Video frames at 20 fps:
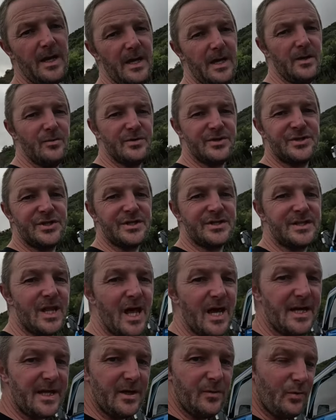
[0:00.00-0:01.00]
It was just
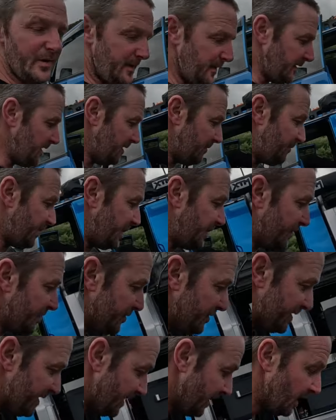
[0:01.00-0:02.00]
lucky within the
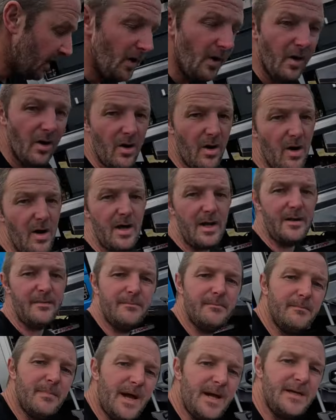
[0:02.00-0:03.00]
build I
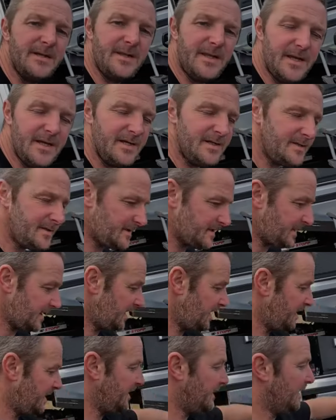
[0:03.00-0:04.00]
made these.
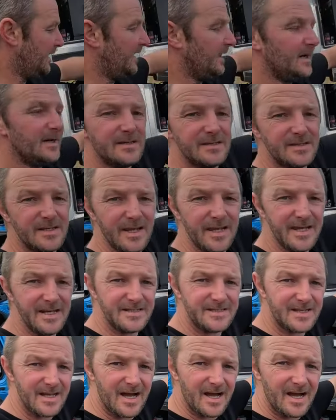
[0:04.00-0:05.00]
So
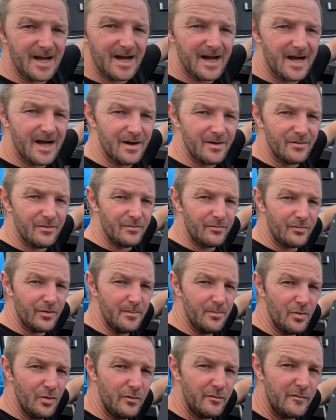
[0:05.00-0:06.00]
these are
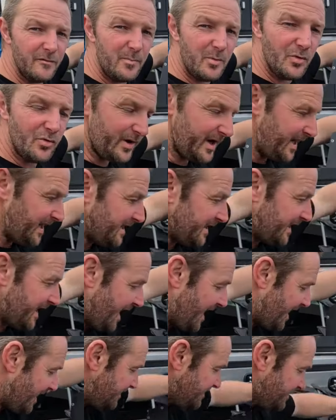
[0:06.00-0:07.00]
removable inner
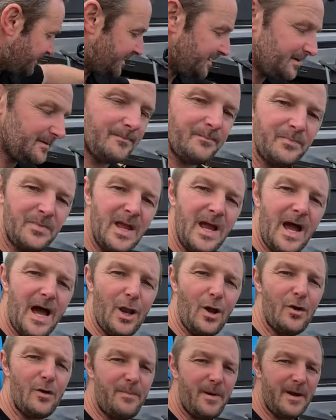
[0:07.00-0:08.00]
guards. A
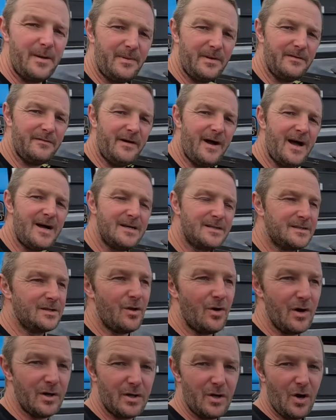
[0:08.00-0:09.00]
lot of people have asked,
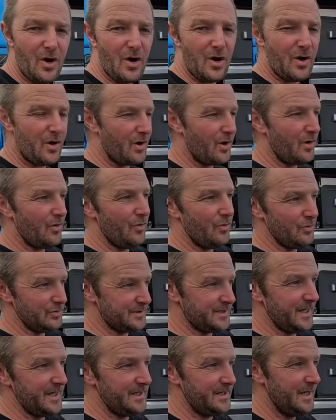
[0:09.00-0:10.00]
like, or
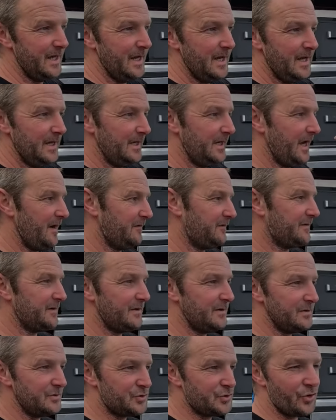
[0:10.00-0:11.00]
said you have
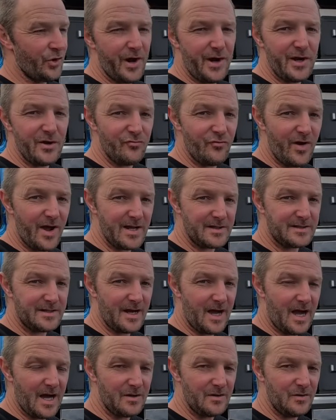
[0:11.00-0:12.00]
to train a rat
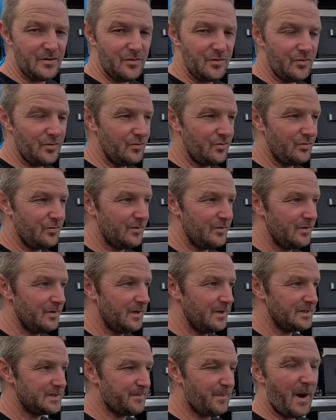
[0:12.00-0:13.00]
to undo
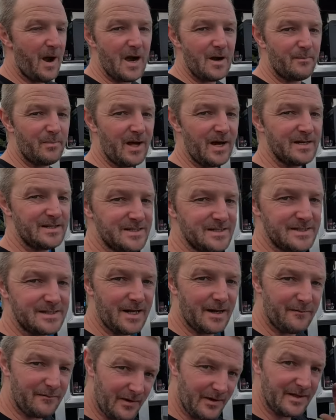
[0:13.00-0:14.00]
spark plugs and
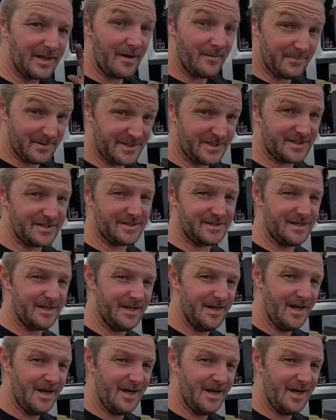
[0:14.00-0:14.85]
stuff like that, but just